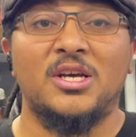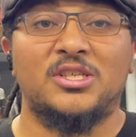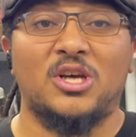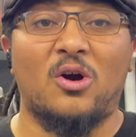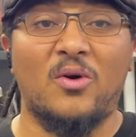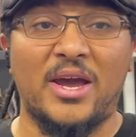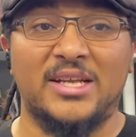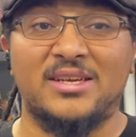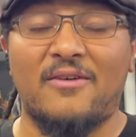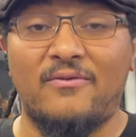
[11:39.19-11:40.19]
So
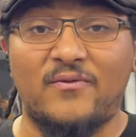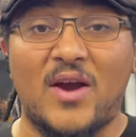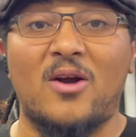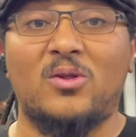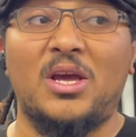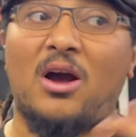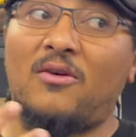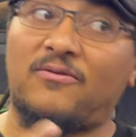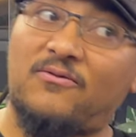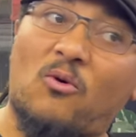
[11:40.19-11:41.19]
it's a fairly
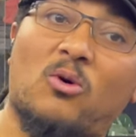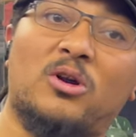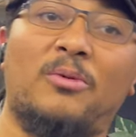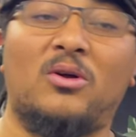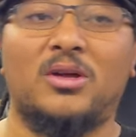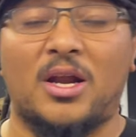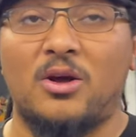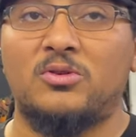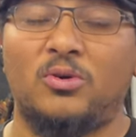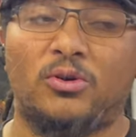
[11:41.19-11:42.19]
affordable, and I
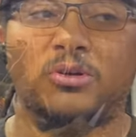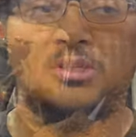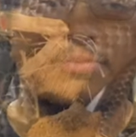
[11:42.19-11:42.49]
know $200 is